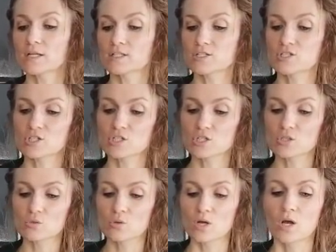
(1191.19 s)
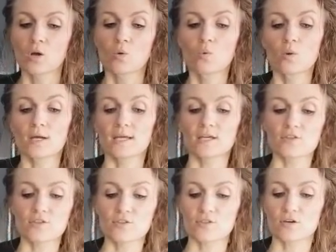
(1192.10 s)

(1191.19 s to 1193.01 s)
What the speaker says: to do with